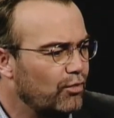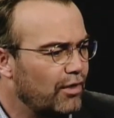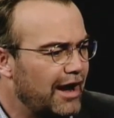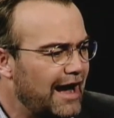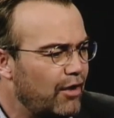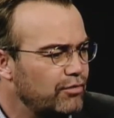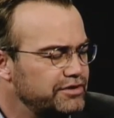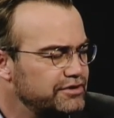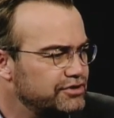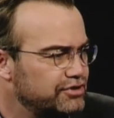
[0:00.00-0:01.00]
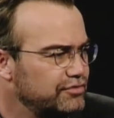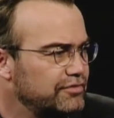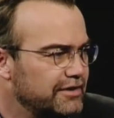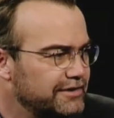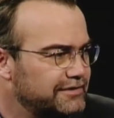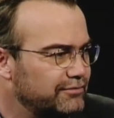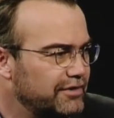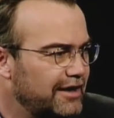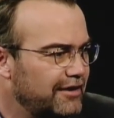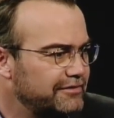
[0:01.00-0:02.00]
how would you do this
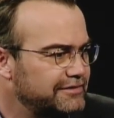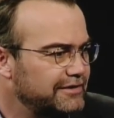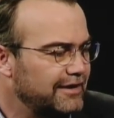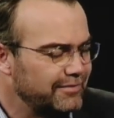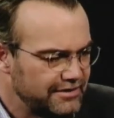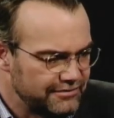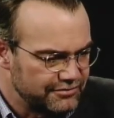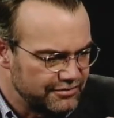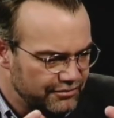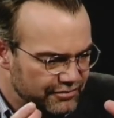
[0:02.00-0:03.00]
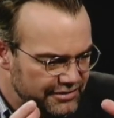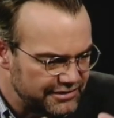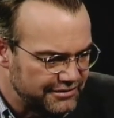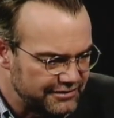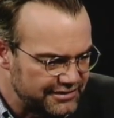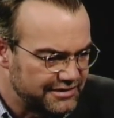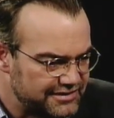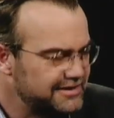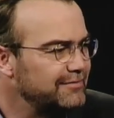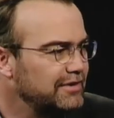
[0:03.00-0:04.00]
without, I mean, to
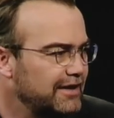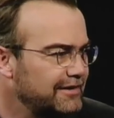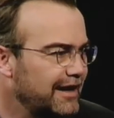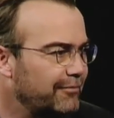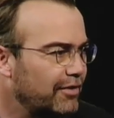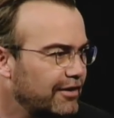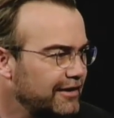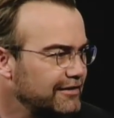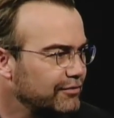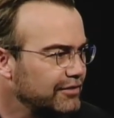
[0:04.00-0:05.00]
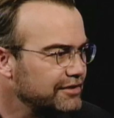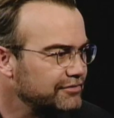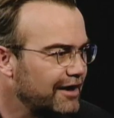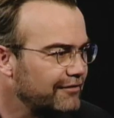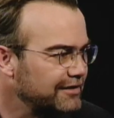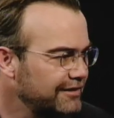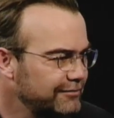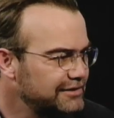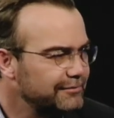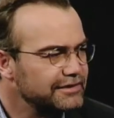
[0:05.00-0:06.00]
stimulate that market and to really drive that? Give
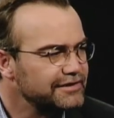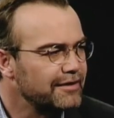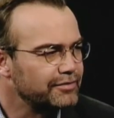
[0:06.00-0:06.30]
me some examples.